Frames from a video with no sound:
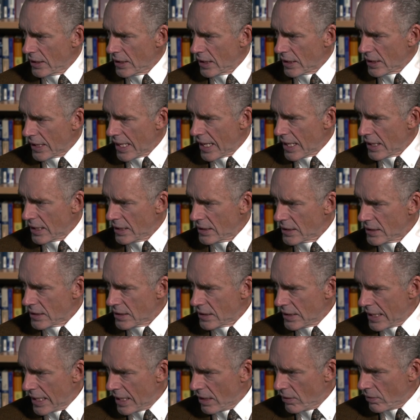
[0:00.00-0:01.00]
that that
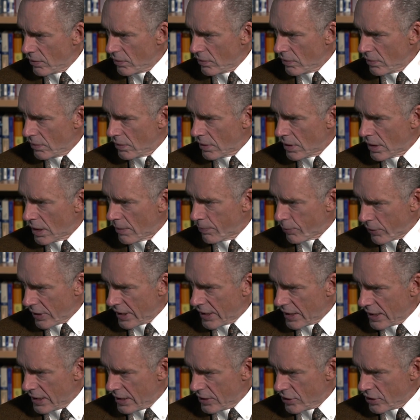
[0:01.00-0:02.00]
is now a
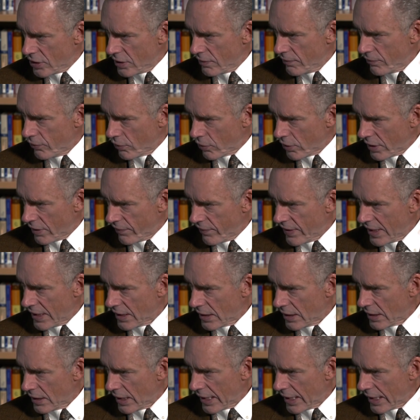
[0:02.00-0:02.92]
precondition for an event